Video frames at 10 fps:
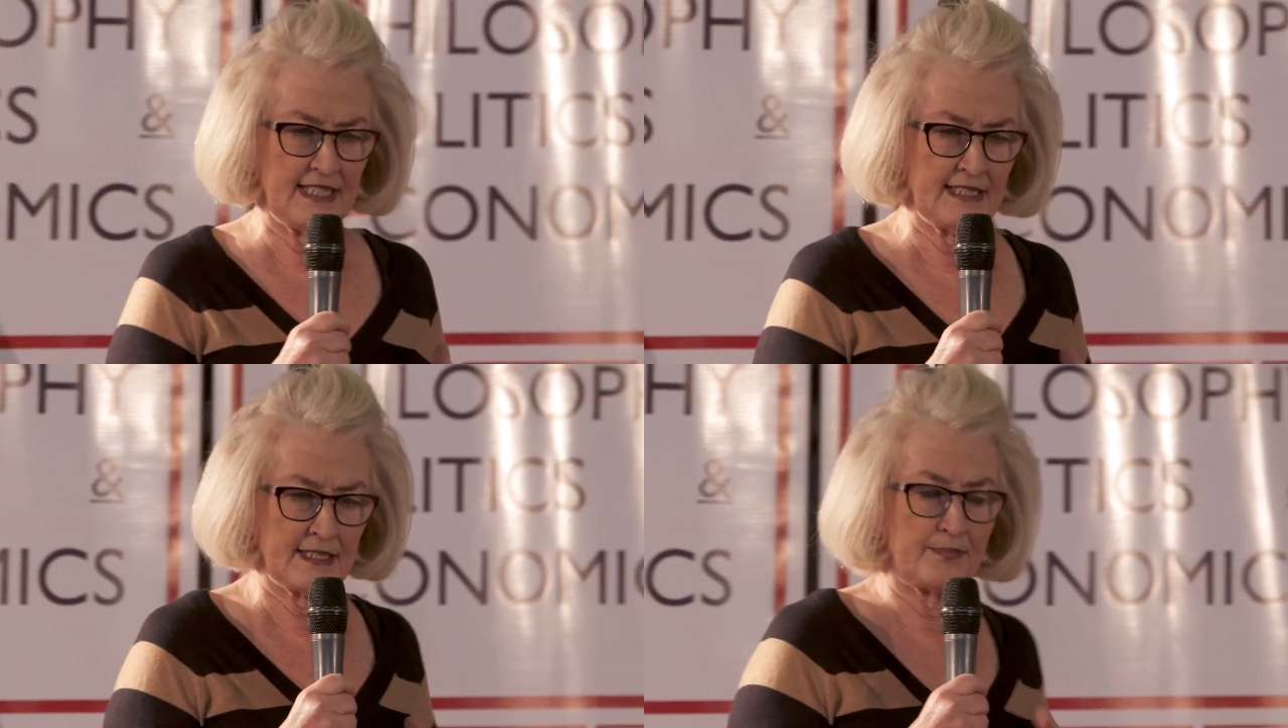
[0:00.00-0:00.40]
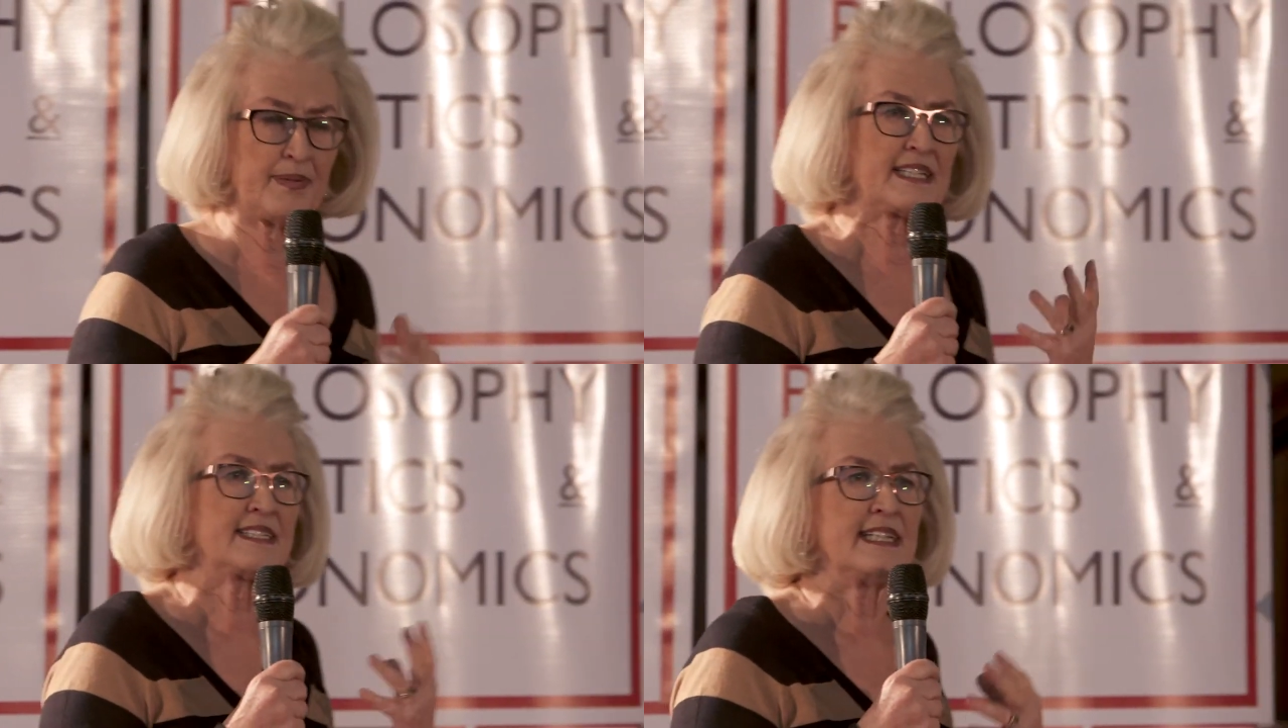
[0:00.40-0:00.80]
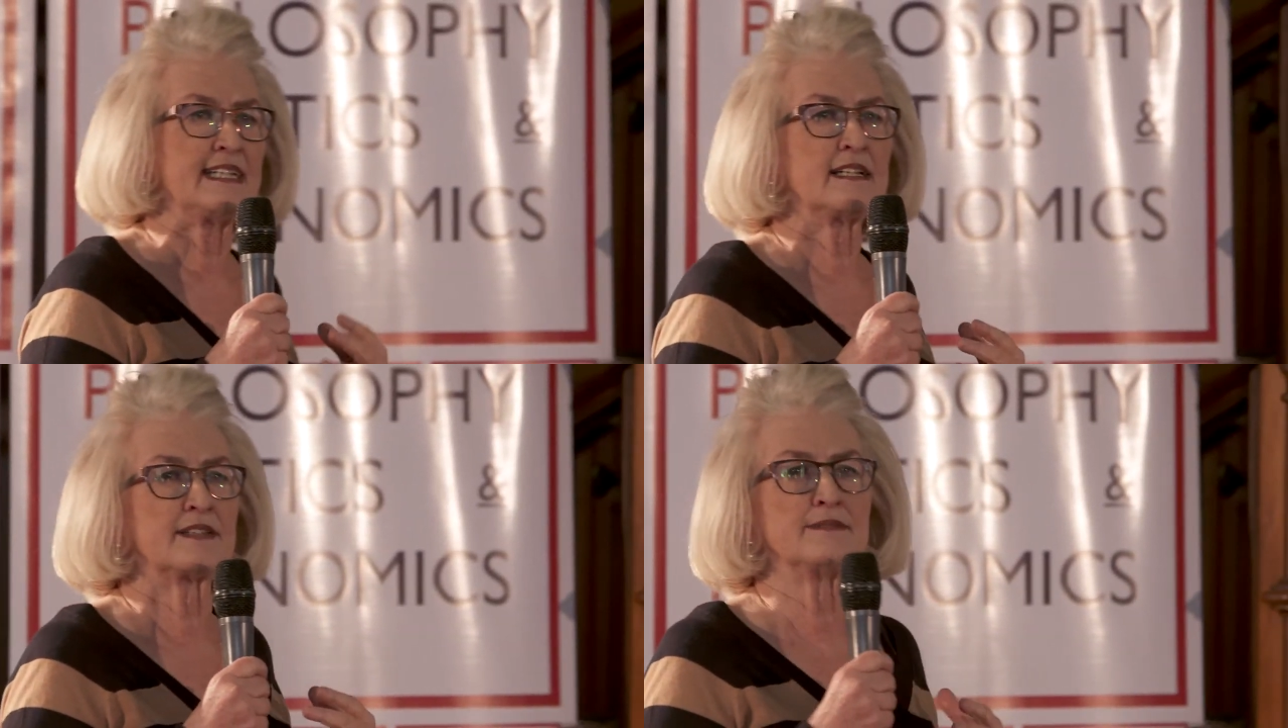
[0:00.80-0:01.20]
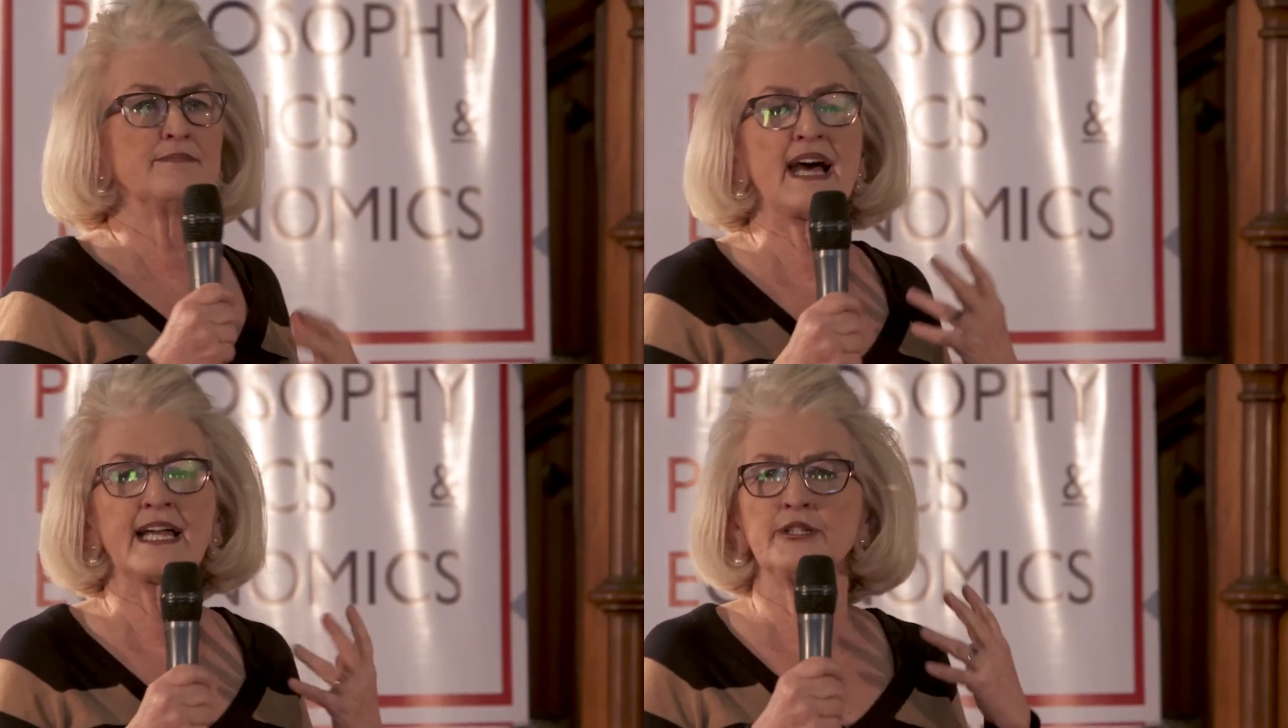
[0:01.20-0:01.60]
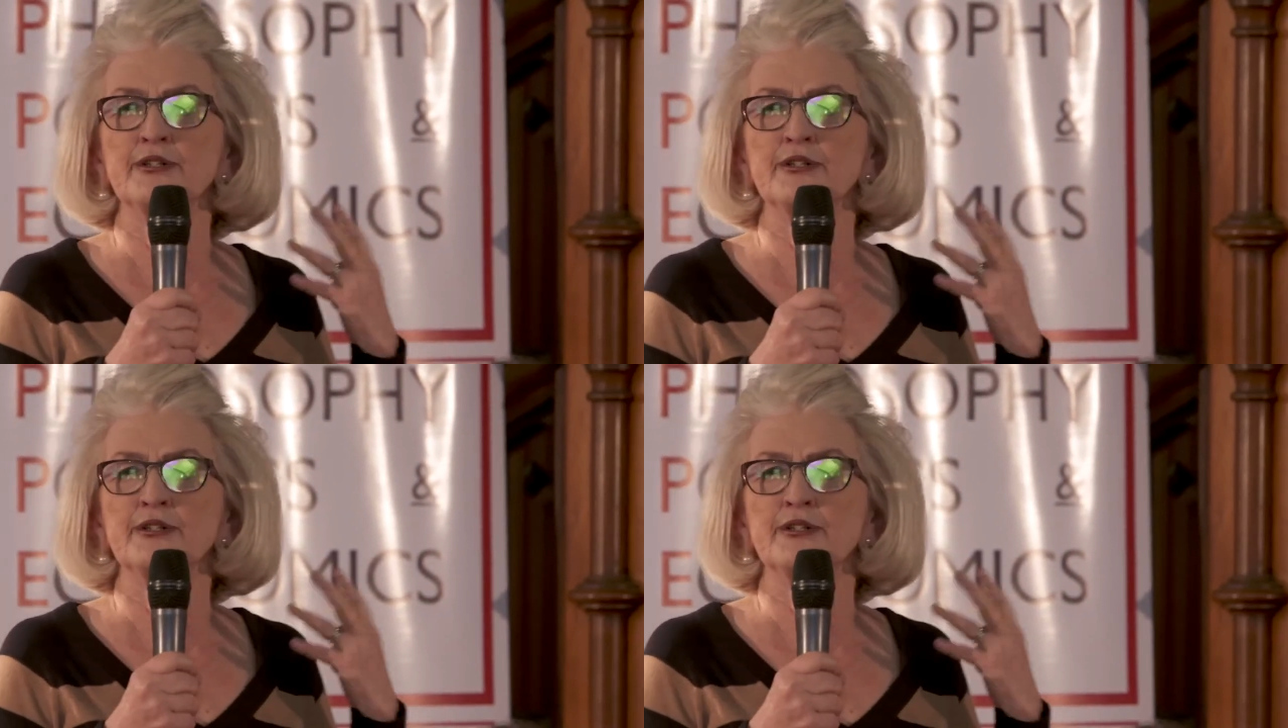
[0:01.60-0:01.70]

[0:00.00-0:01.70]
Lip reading: is betting that Man